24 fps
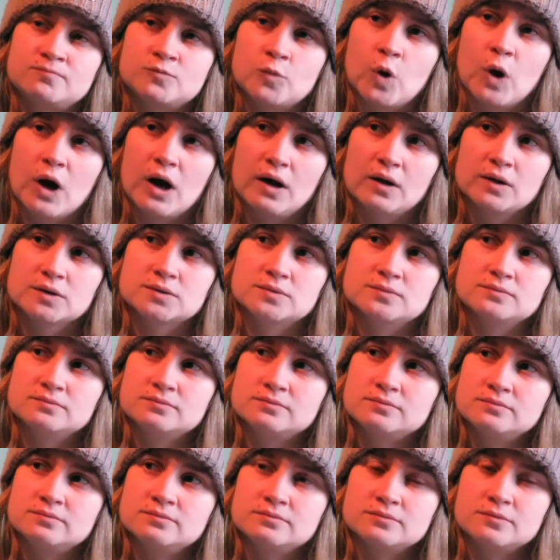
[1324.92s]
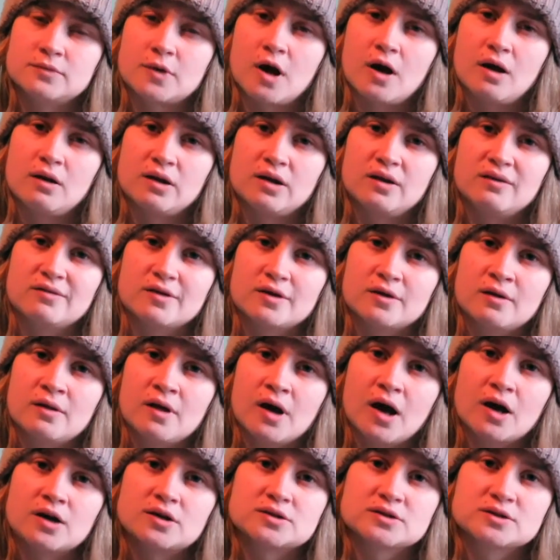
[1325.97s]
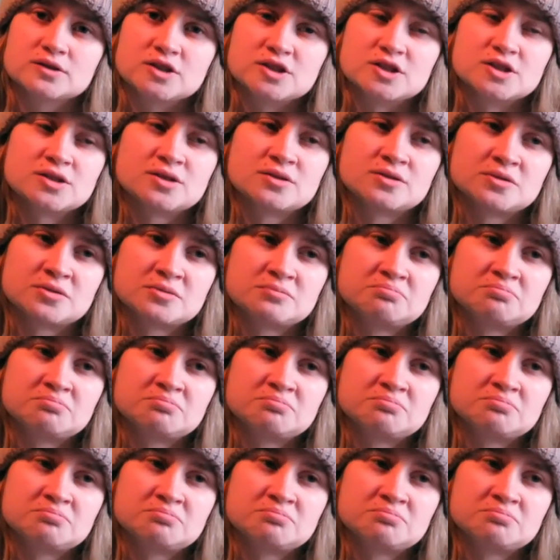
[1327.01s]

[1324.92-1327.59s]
well, I'll leave it at that, because